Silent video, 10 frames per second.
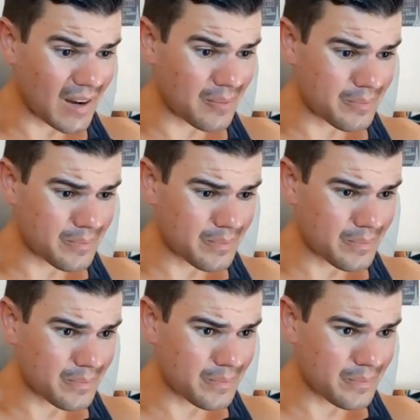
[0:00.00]
um,
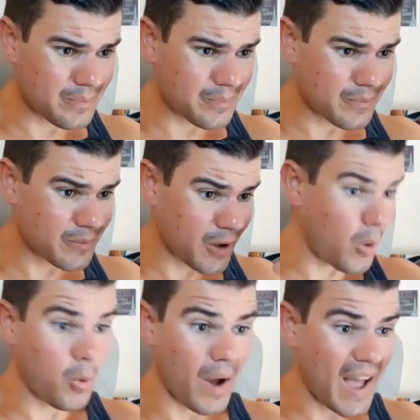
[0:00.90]

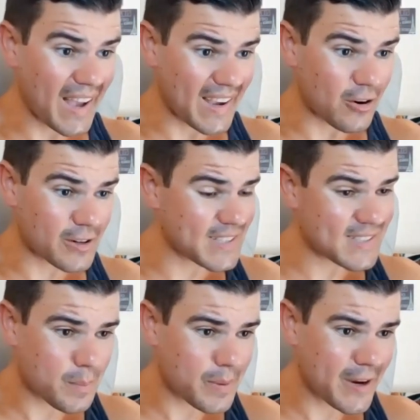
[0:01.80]
go away or
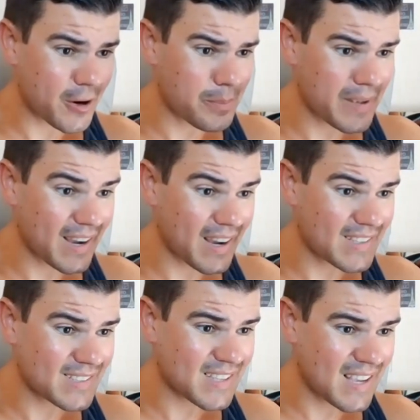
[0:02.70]
disappear
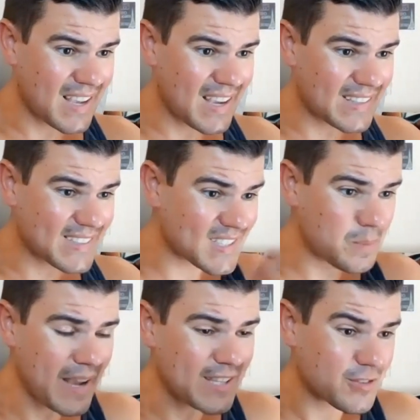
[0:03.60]
because it's a
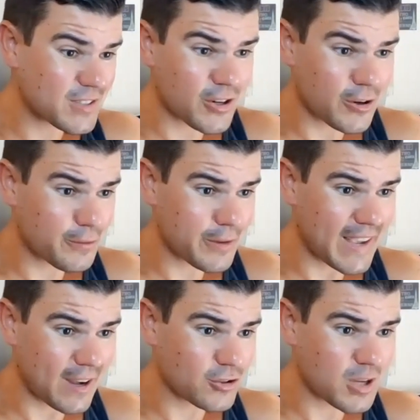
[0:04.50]
space reserved for
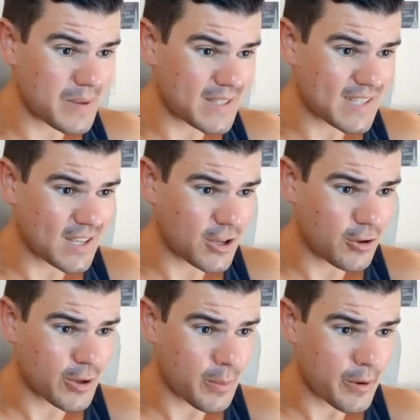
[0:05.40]
the
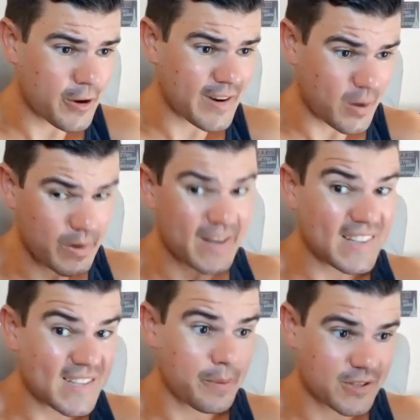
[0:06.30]
LGBTQ community. We
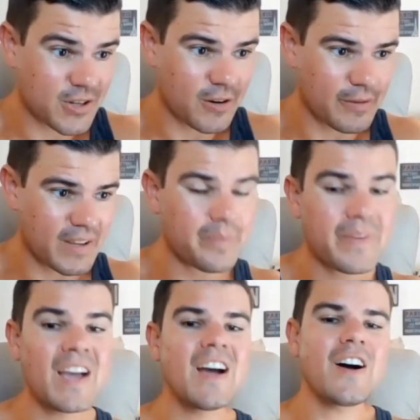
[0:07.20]
need to preserve it.
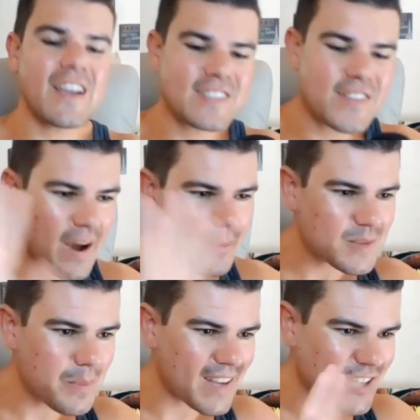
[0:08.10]
Okay, so that
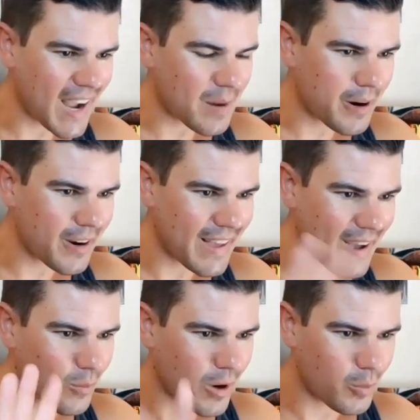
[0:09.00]
was my Jack
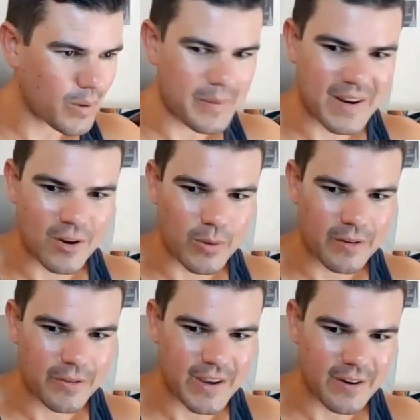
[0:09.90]
Parlett, Walt Whitman, and
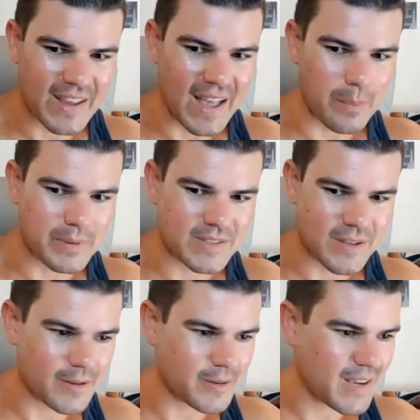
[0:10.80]
Queer Theory
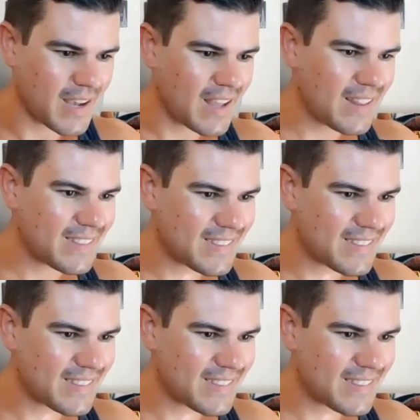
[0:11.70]
episode.